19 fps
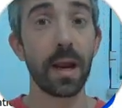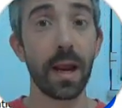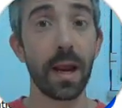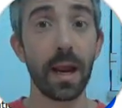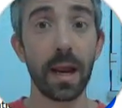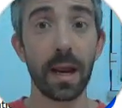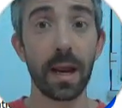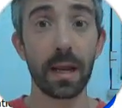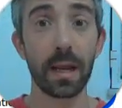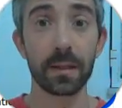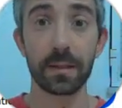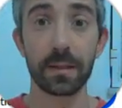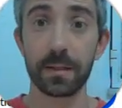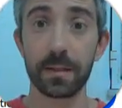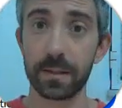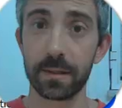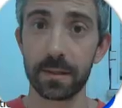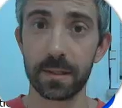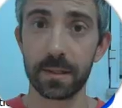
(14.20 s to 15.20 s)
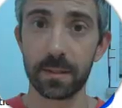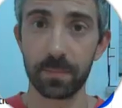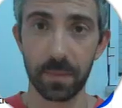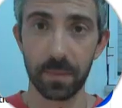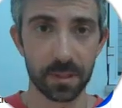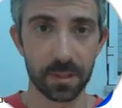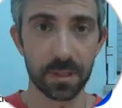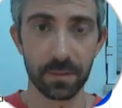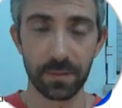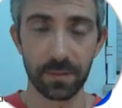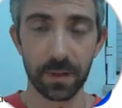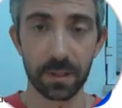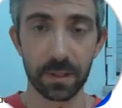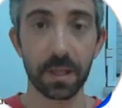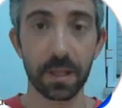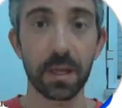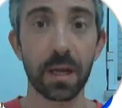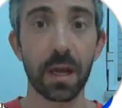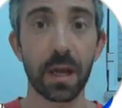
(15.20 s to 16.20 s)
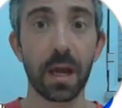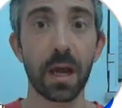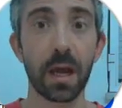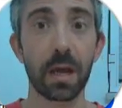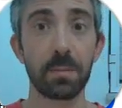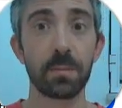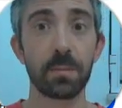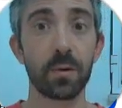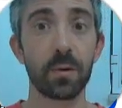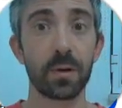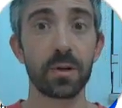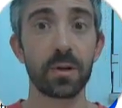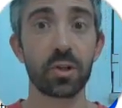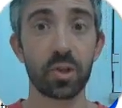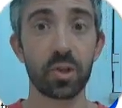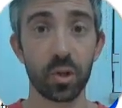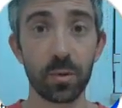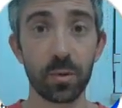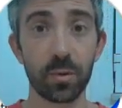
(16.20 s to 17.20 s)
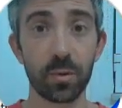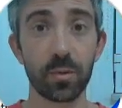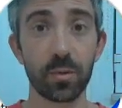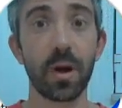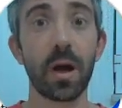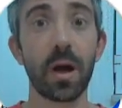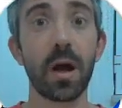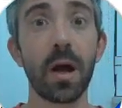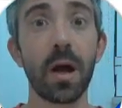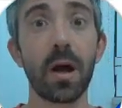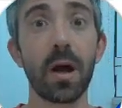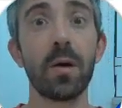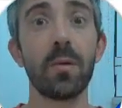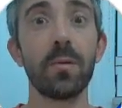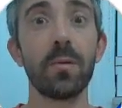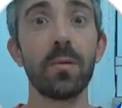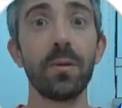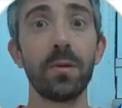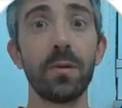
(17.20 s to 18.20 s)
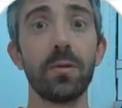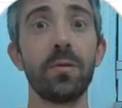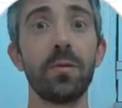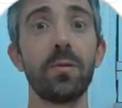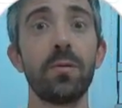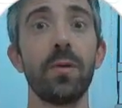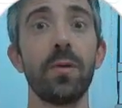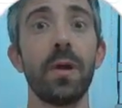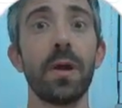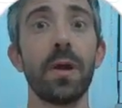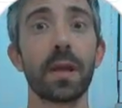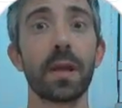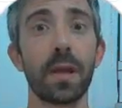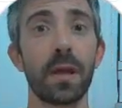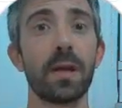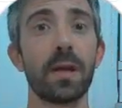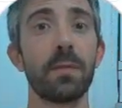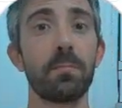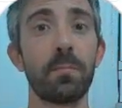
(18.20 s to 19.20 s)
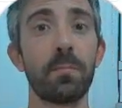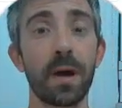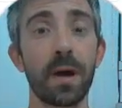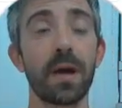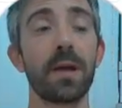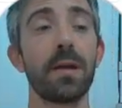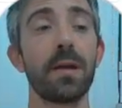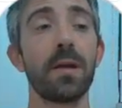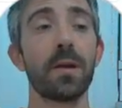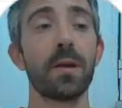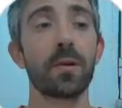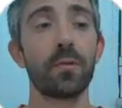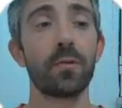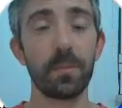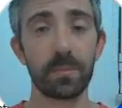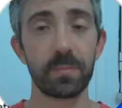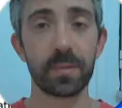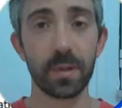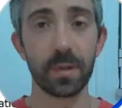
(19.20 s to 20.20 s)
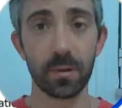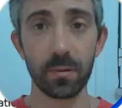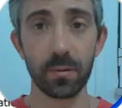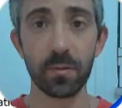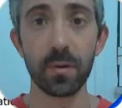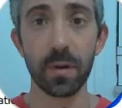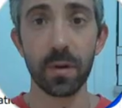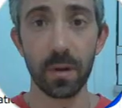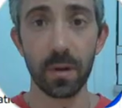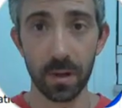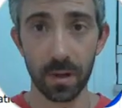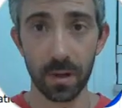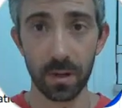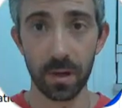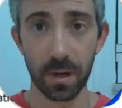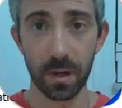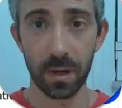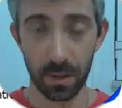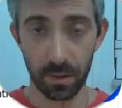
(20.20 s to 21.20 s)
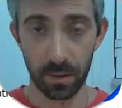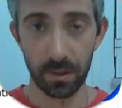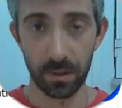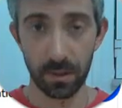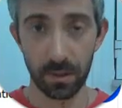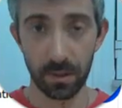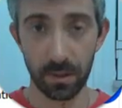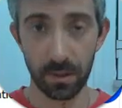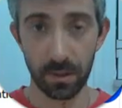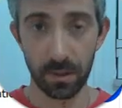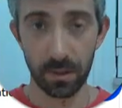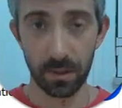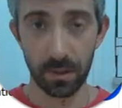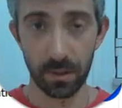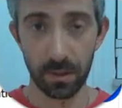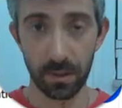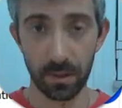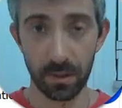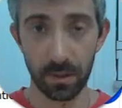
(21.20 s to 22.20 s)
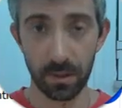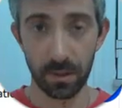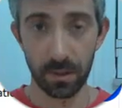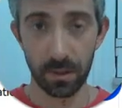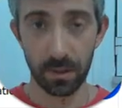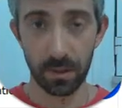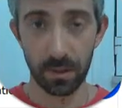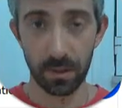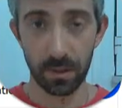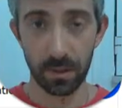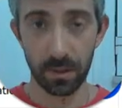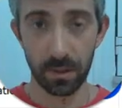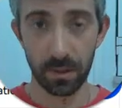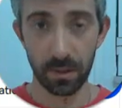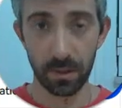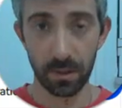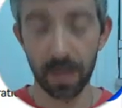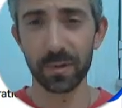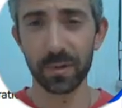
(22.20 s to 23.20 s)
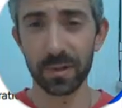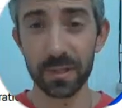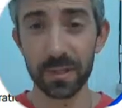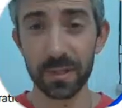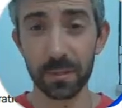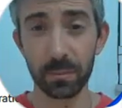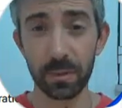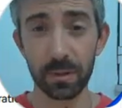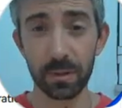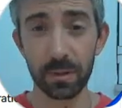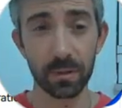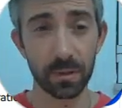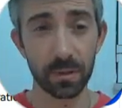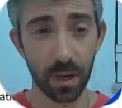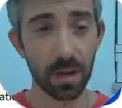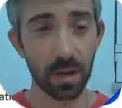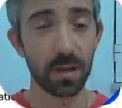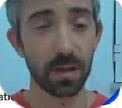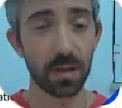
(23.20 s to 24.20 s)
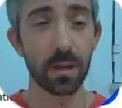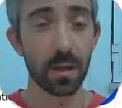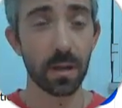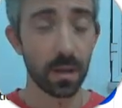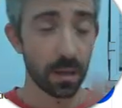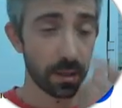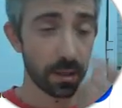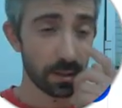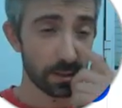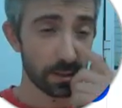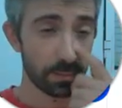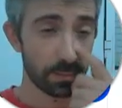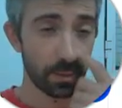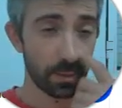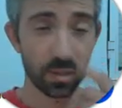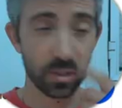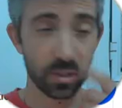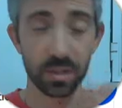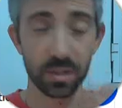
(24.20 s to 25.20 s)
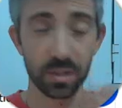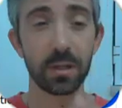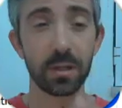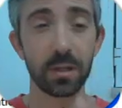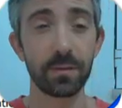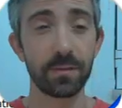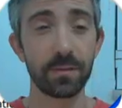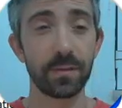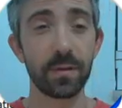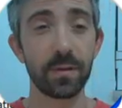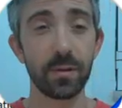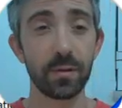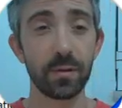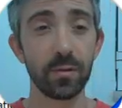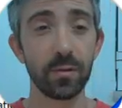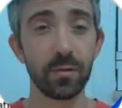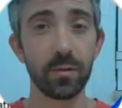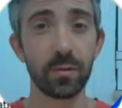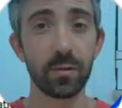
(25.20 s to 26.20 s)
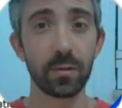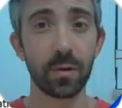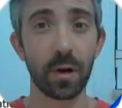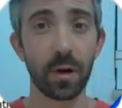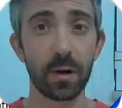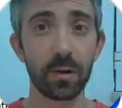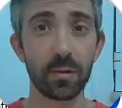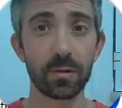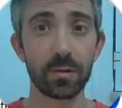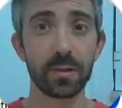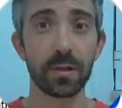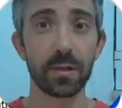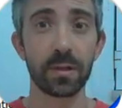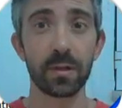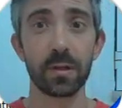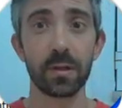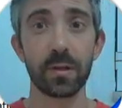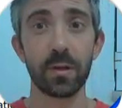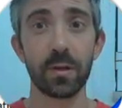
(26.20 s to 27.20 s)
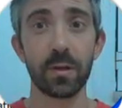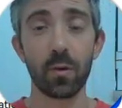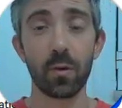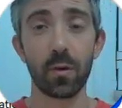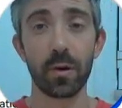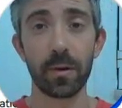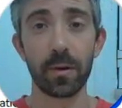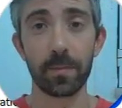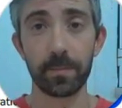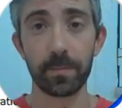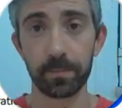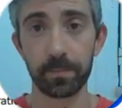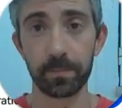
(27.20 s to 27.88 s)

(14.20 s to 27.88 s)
and specifically, I'm gonna show you how you can buy crypto here. Okay, it's pretty simple. Okay, especially if you are using your